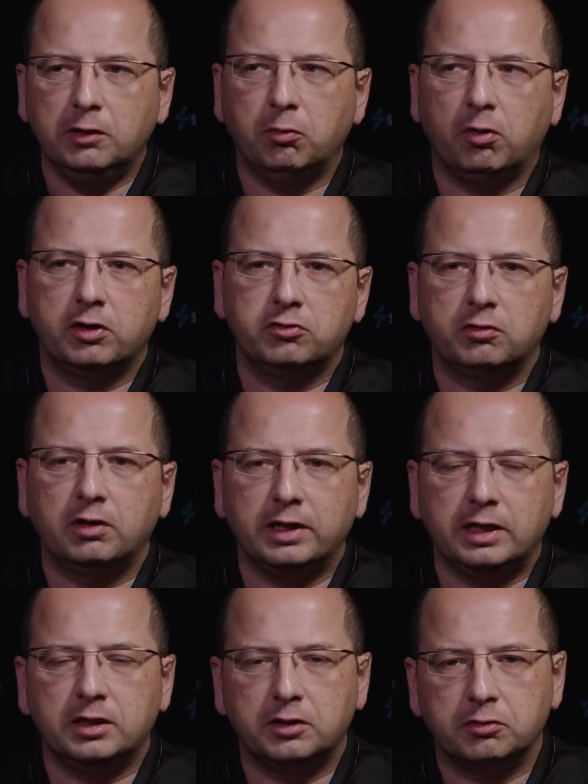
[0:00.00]
want to
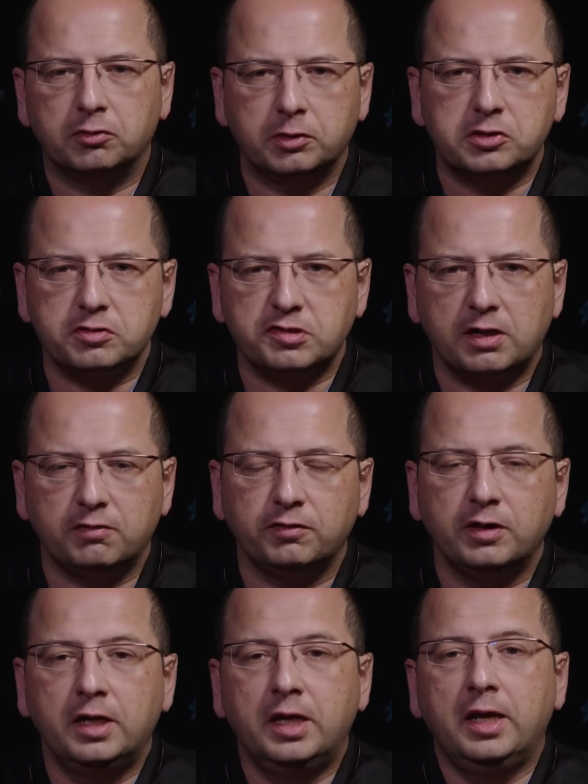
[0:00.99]
clean, you do it yourself.
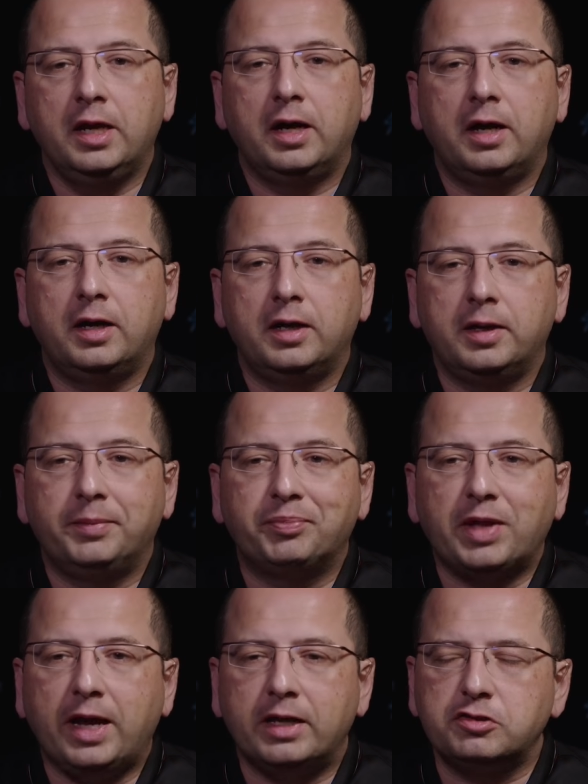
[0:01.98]

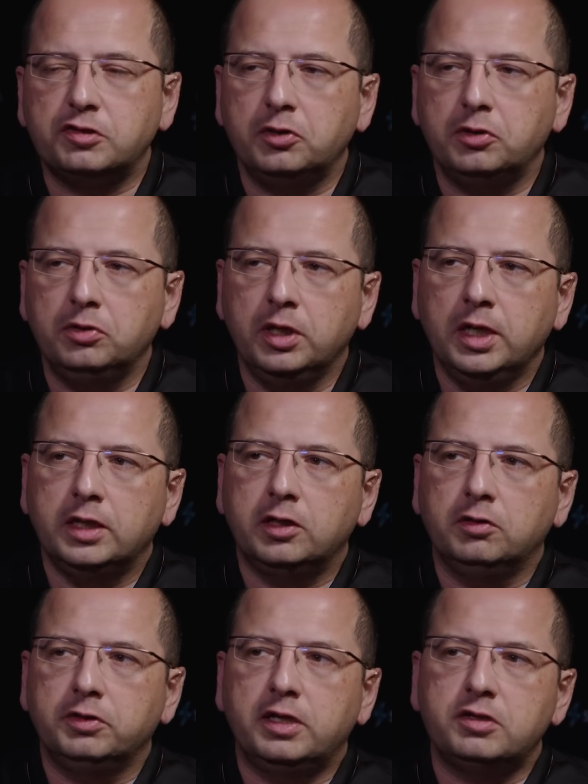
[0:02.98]
Um, and so, you
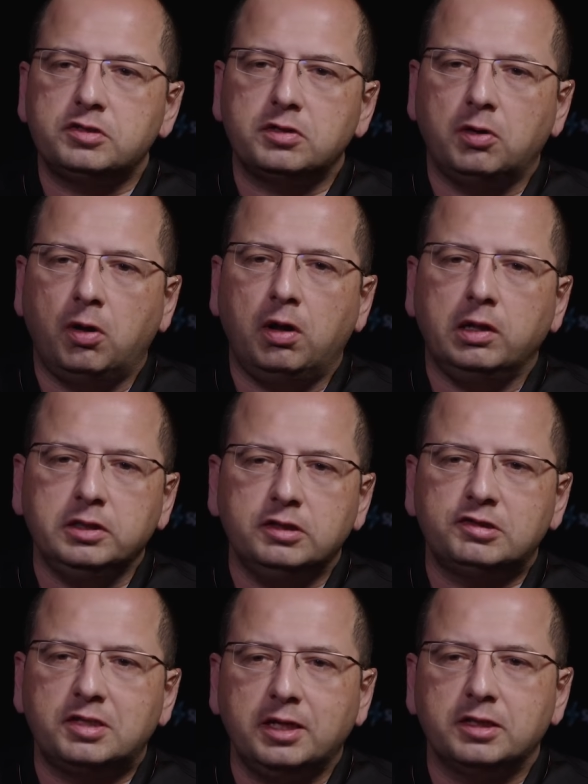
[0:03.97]
know, there's all
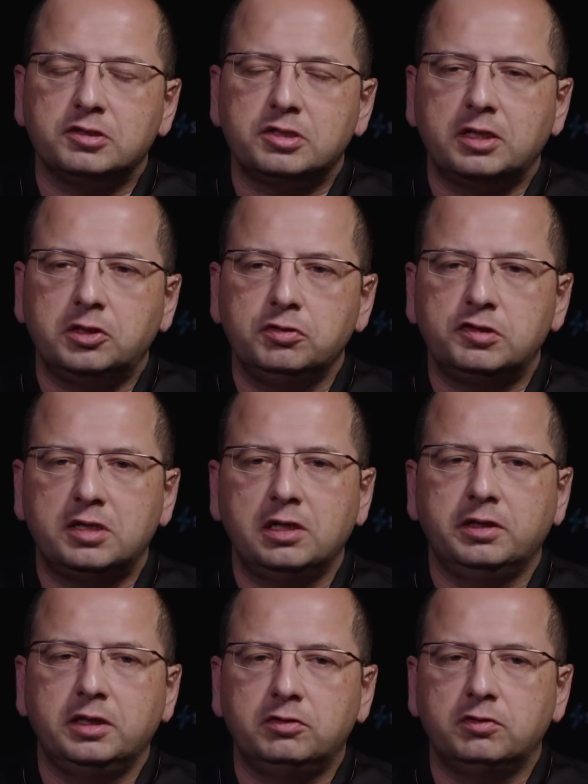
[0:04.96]
these things that you still
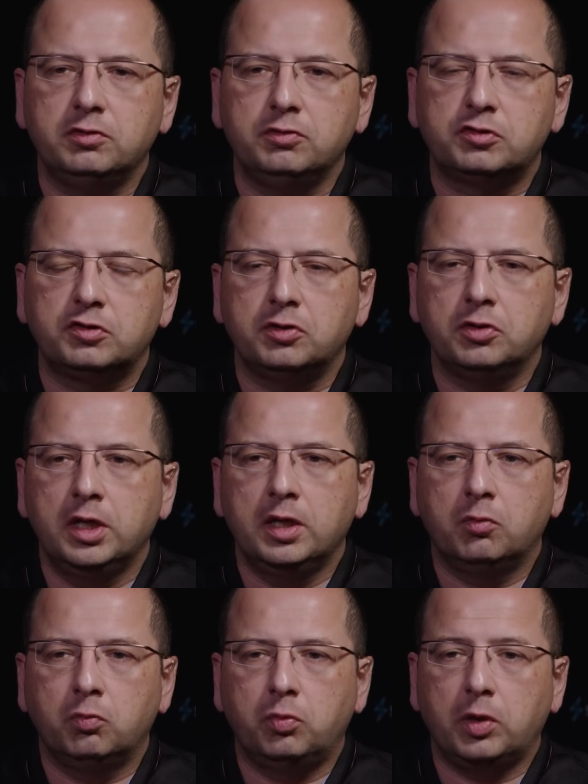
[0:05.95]
need to do. So,
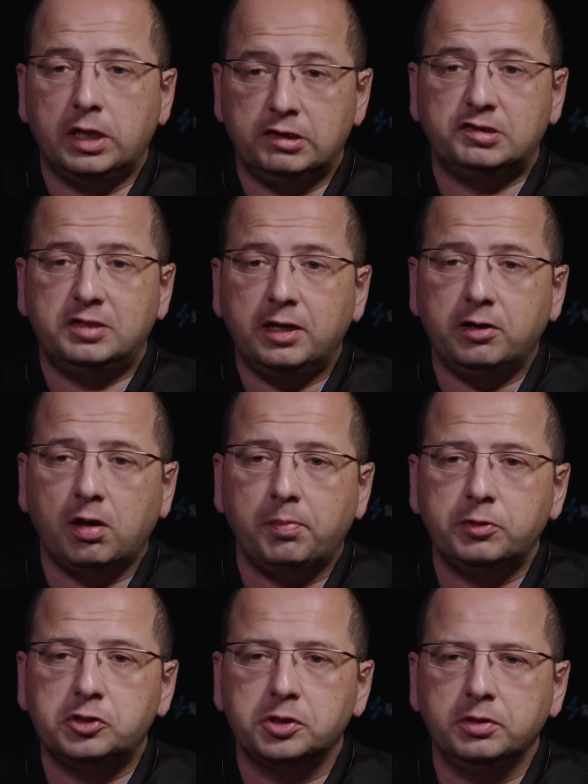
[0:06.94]
is there an
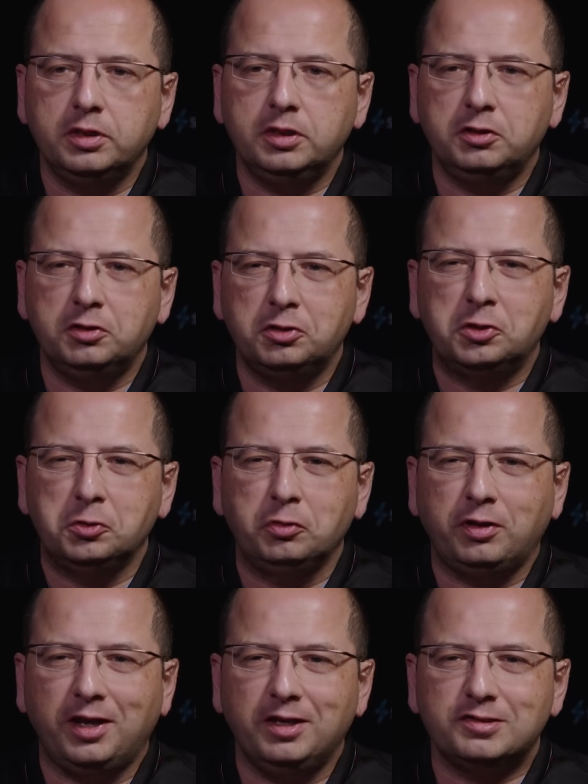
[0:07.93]
opportunity to do
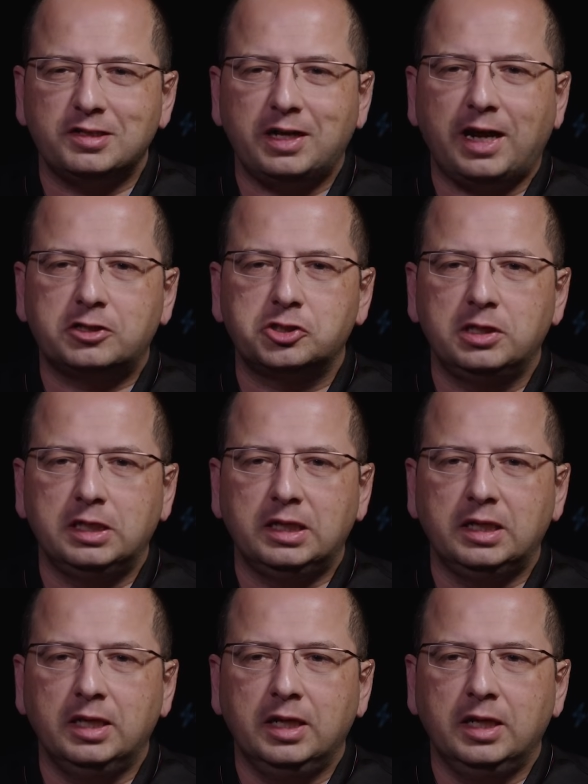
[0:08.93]
things that actually